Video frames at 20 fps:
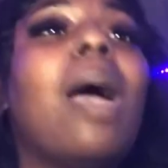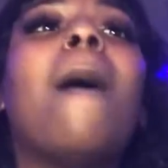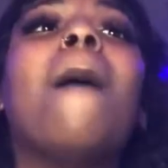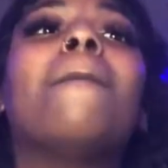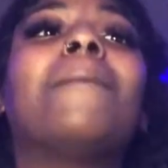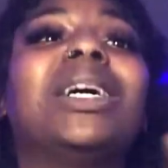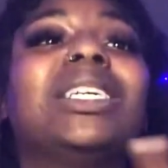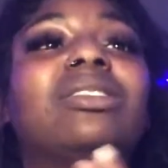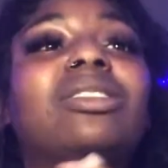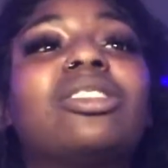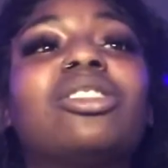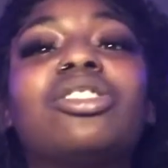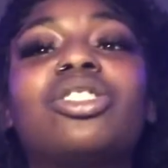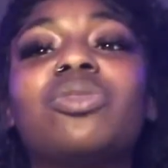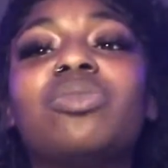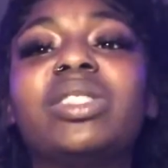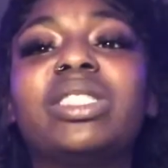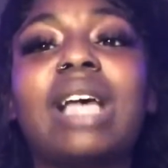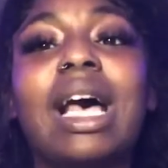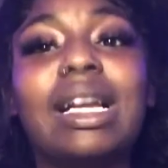My sister
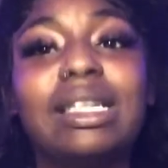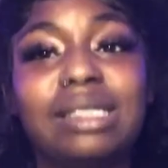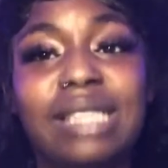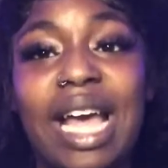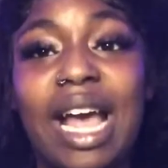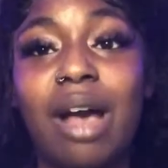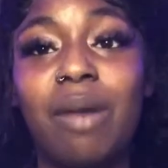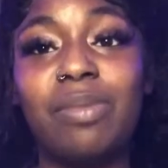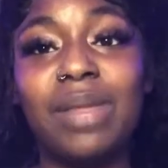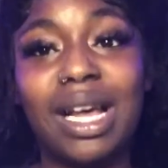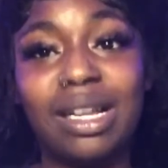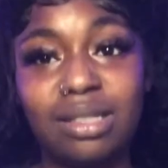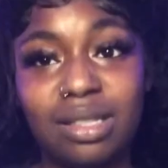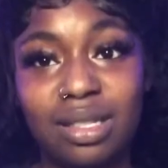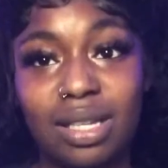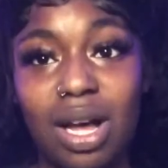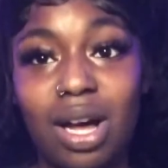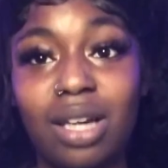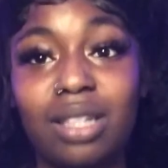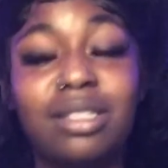was like, damn, that
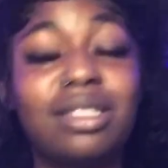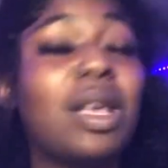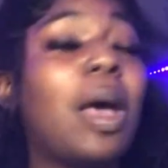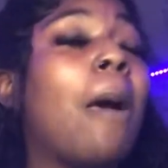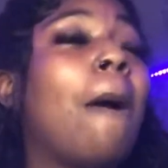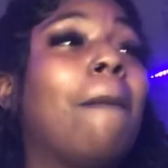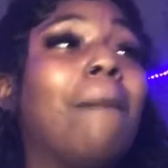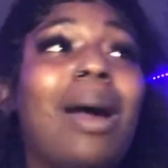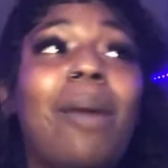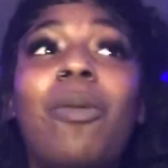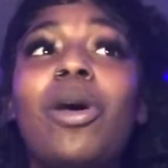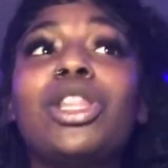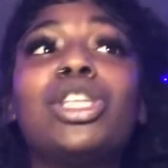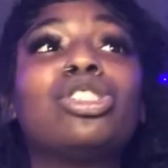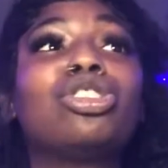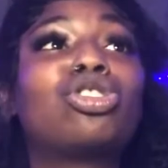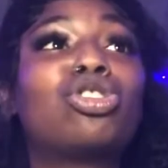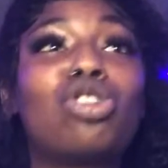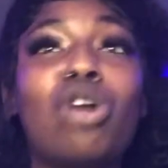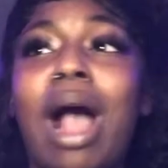sucks. My
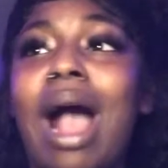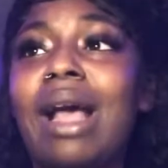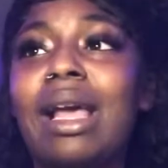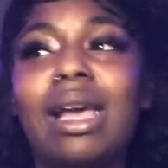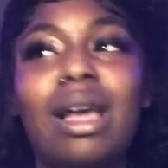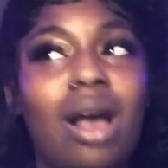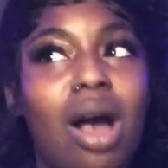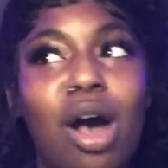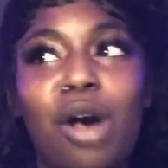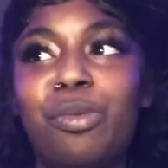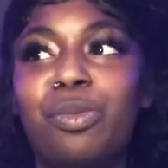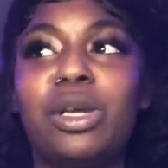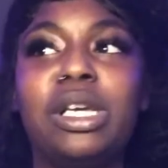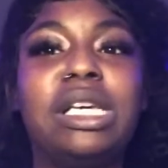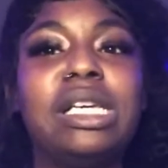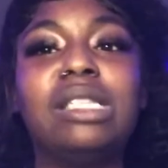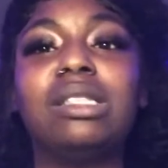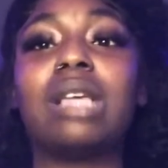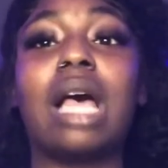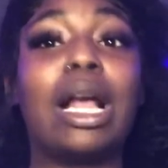brother's cracking up, and
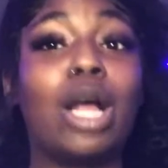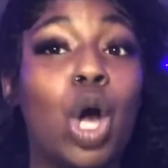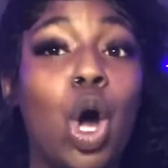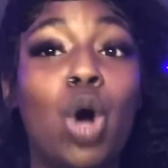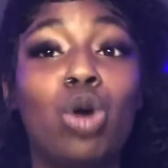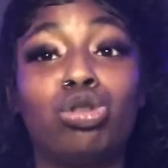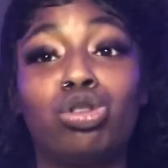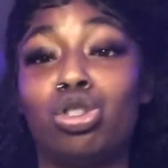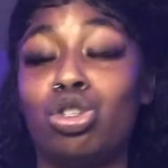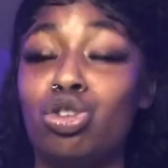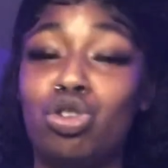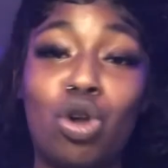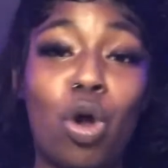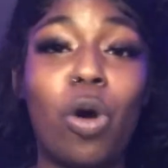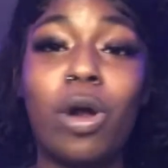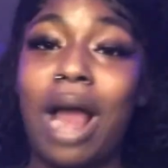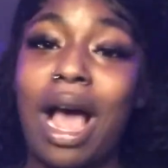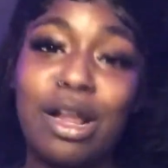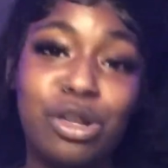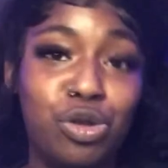he's like, oh, so you know
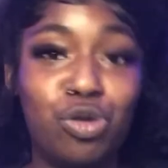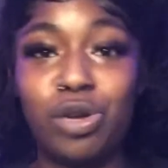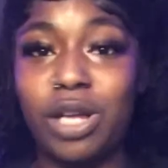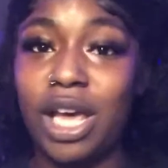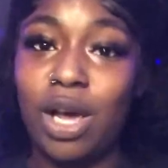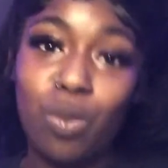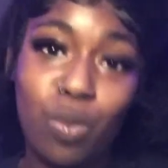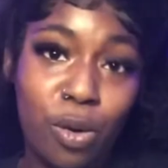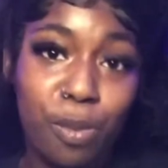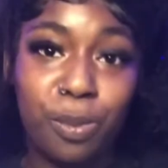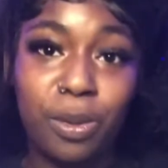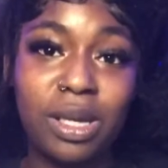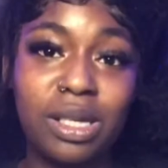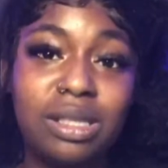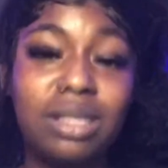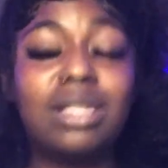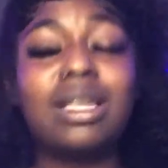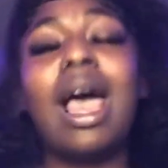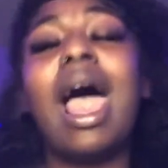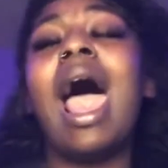what I do to get
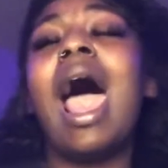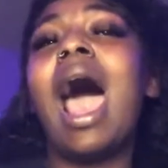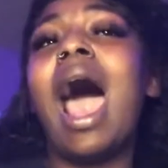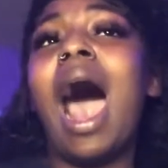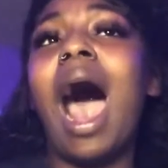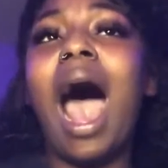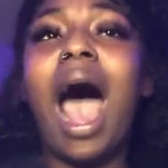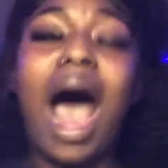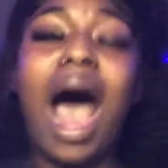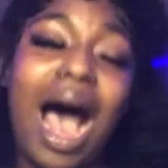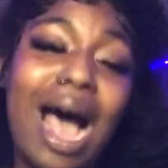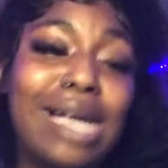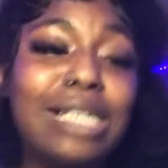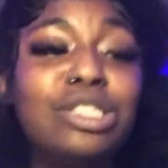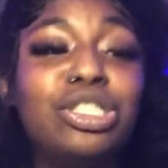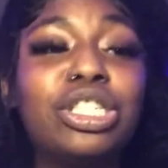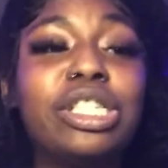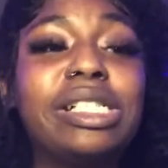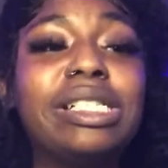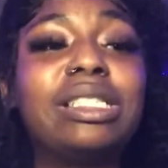whoopings? I
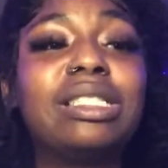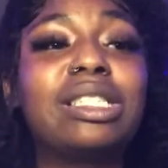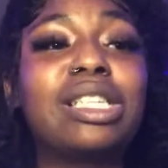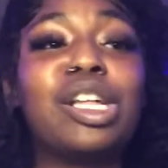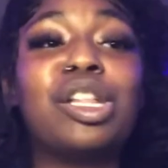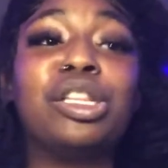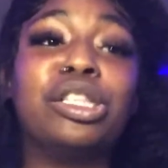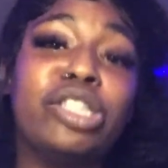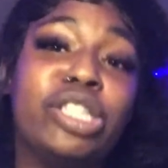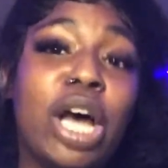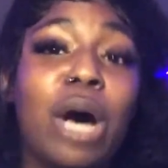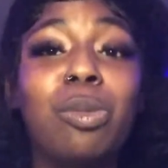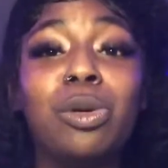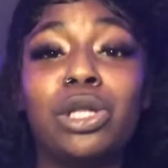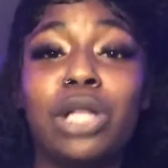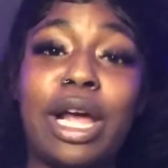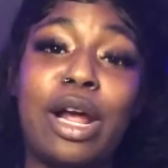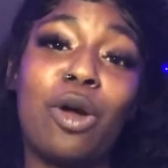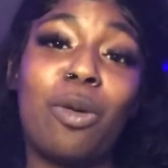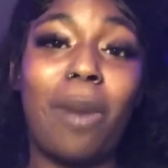just double
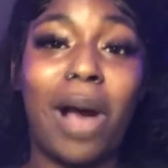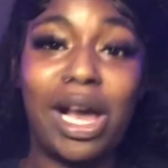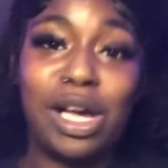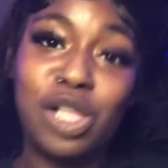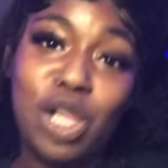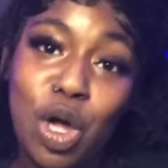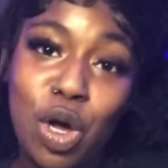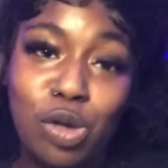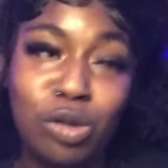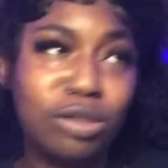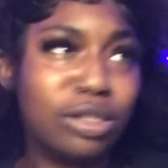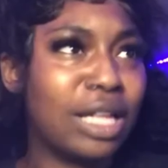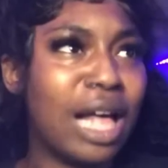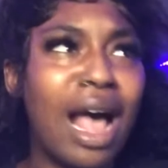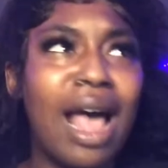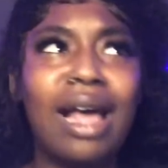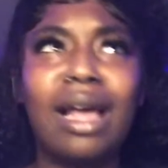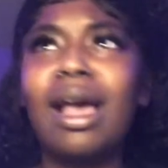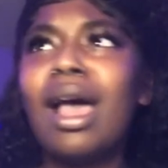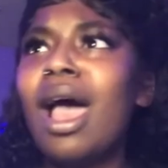layer my clothes.
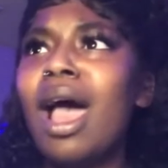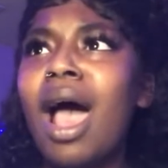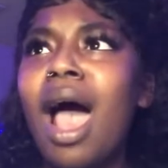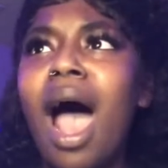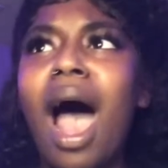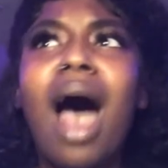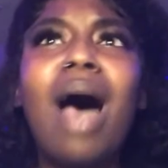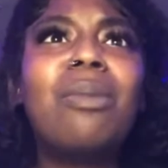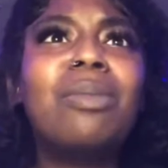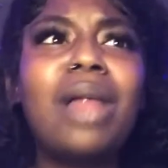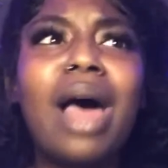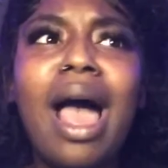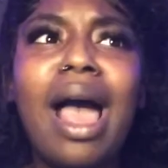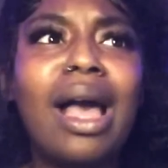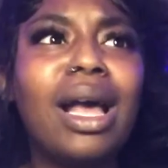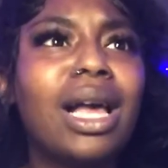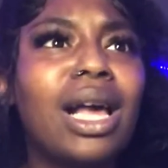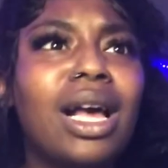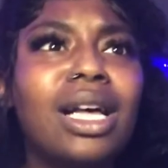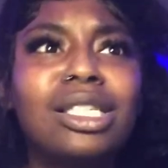Like, I'm
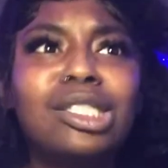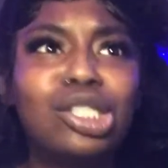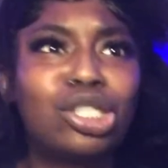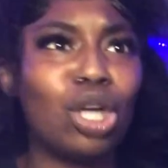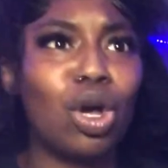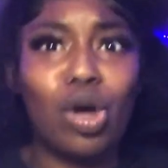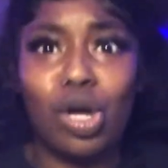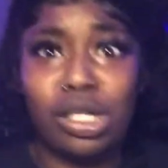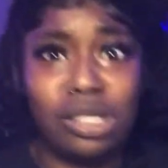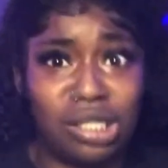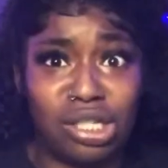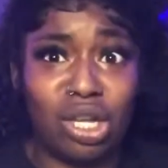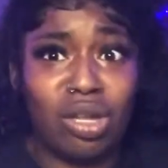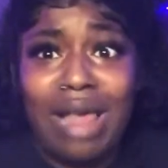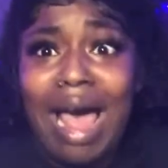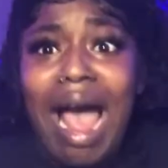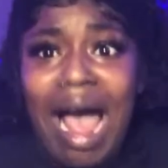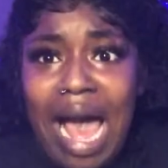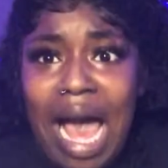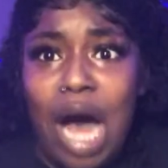like, so
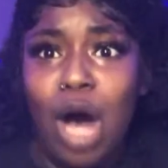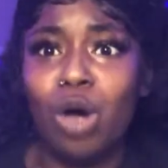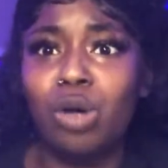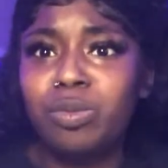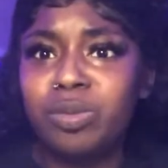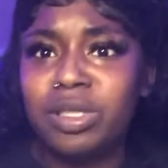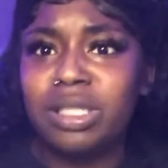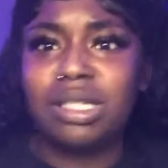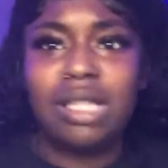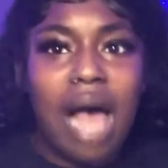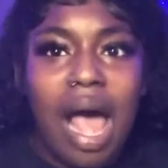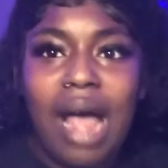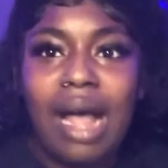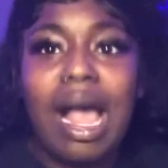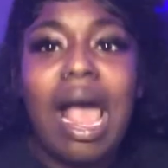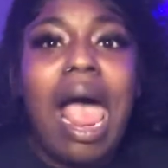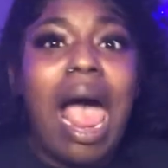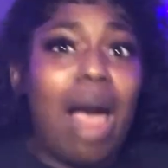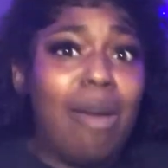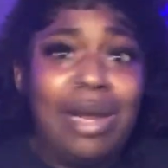that helps. Like,
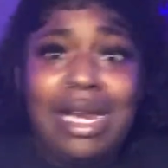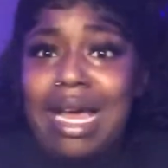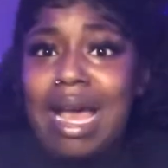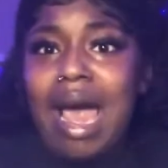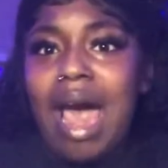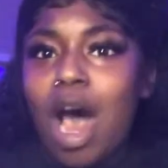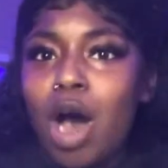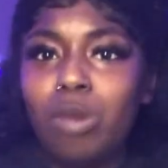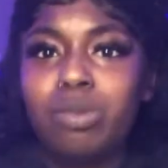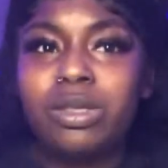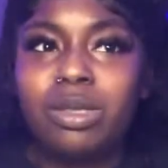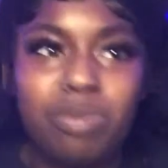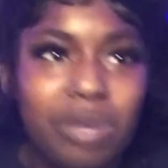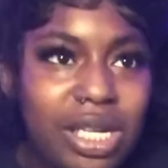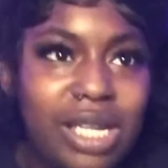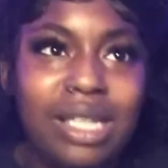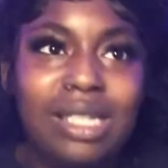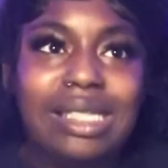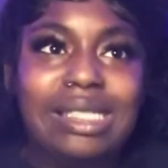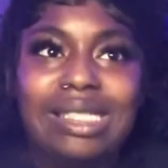I mean, it helps,
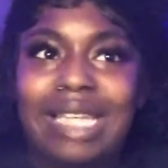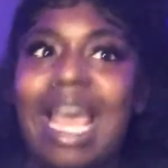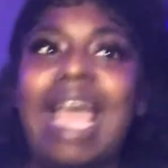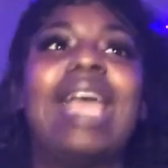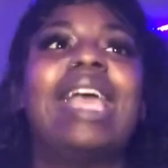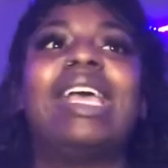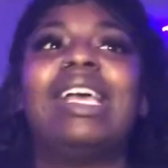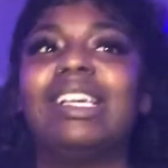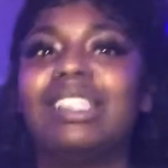but dang,